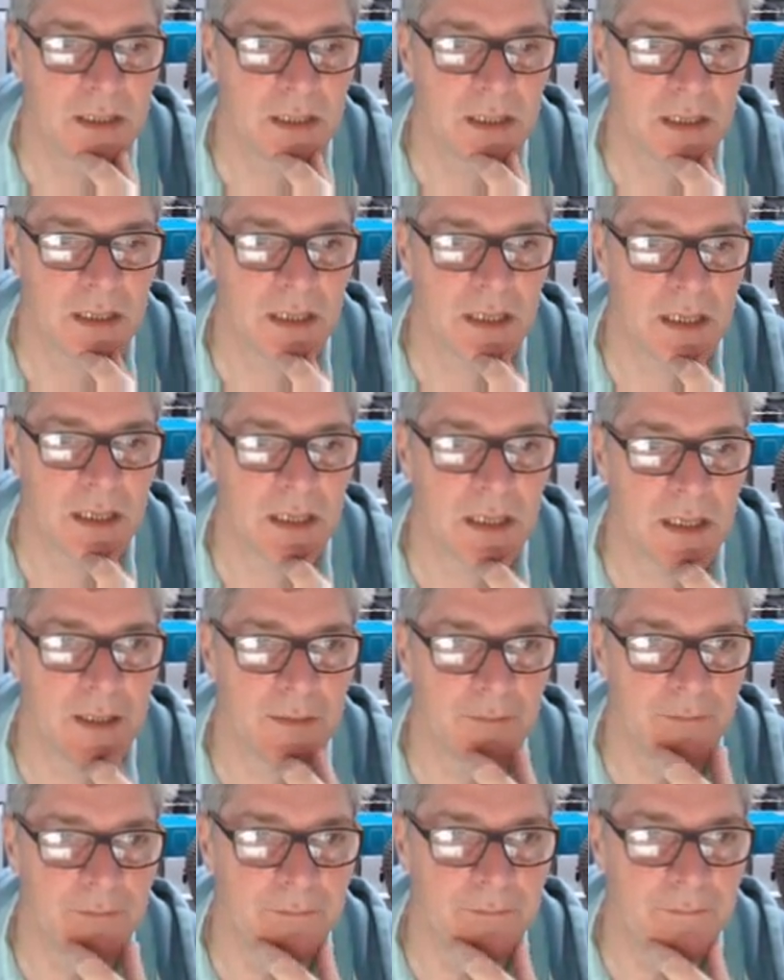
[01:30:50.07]

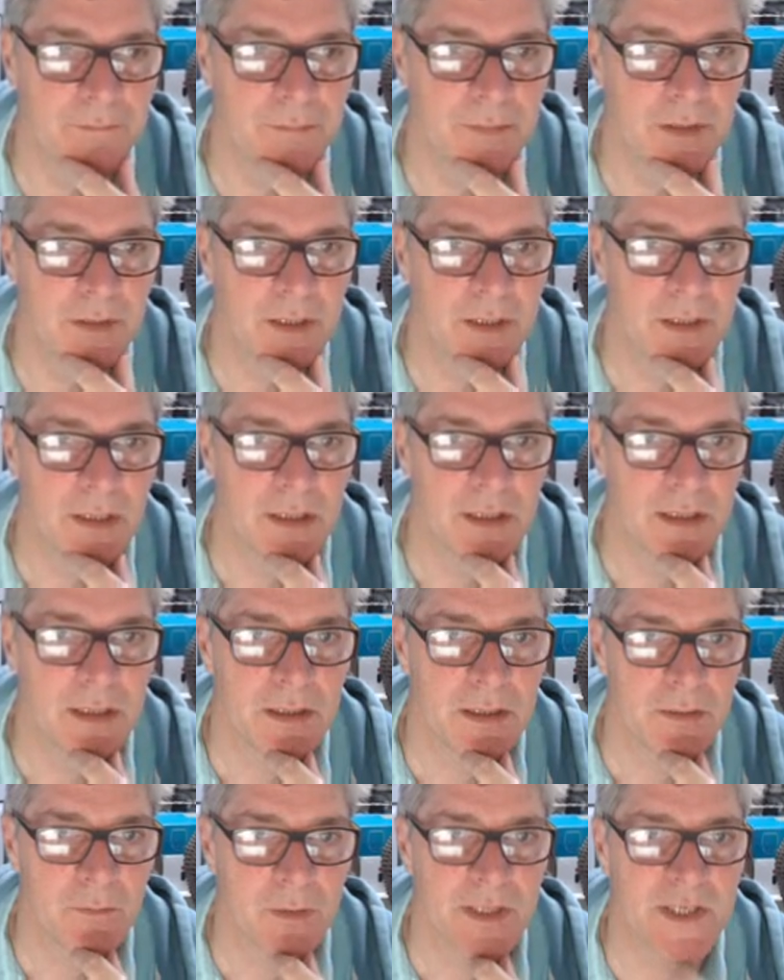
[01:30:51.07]
Um,
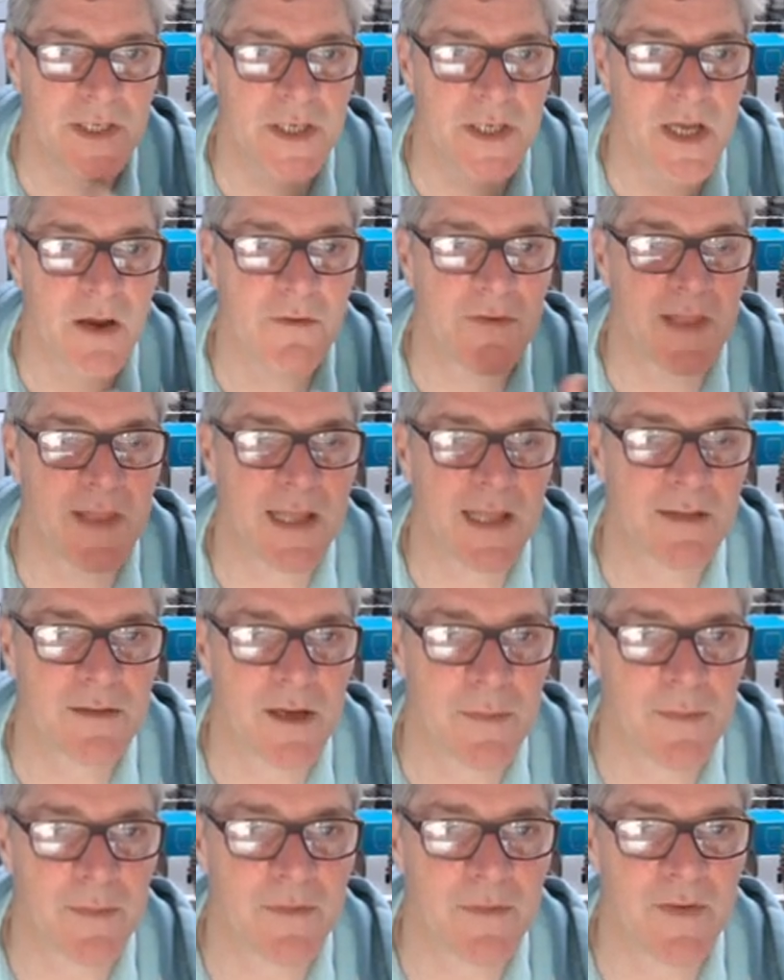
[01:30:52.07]
when you go for that type of